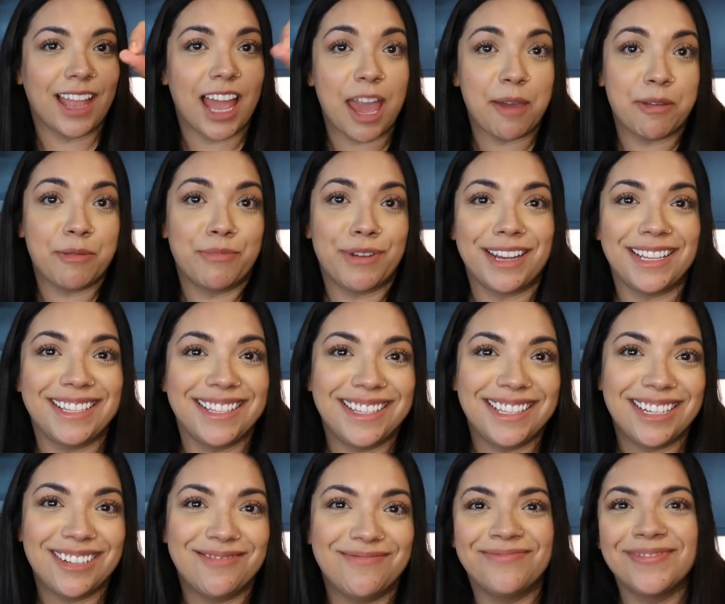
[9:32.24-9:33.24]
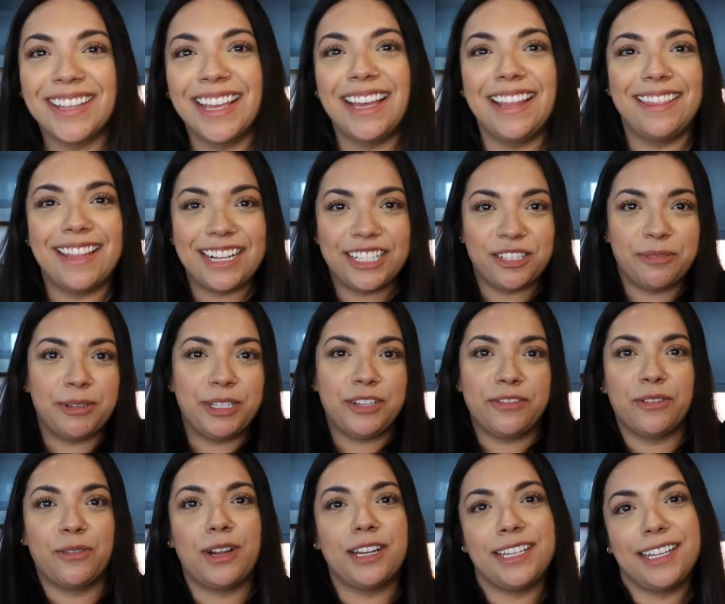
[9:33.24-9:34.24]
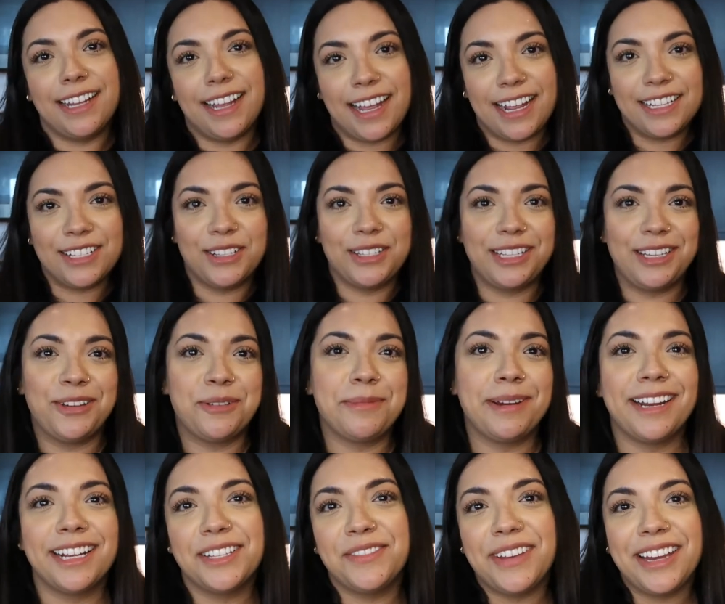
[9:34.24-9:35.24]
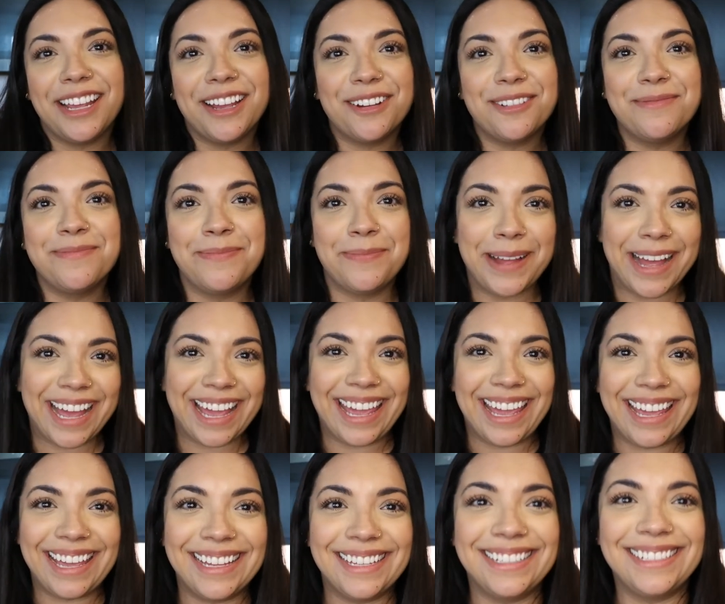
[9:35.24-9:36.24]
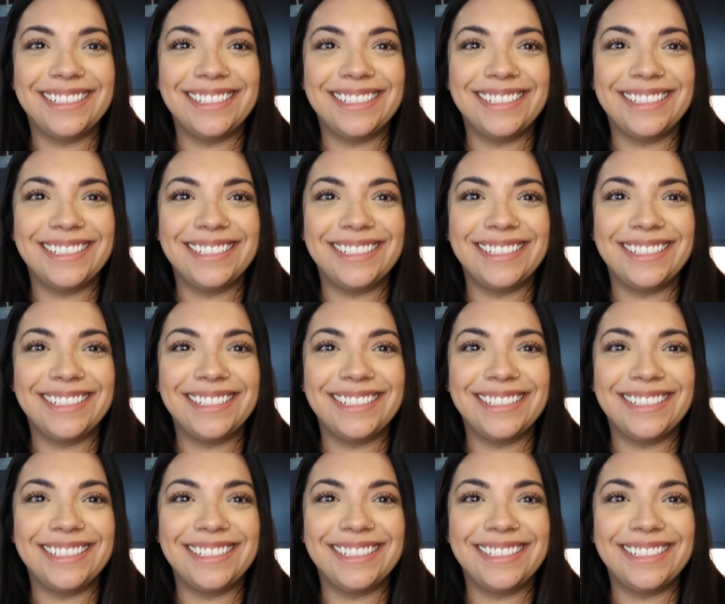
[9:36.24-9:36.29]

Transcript: I didn't Thanks so much for watching, guys. I'll see you in my next video. Bye.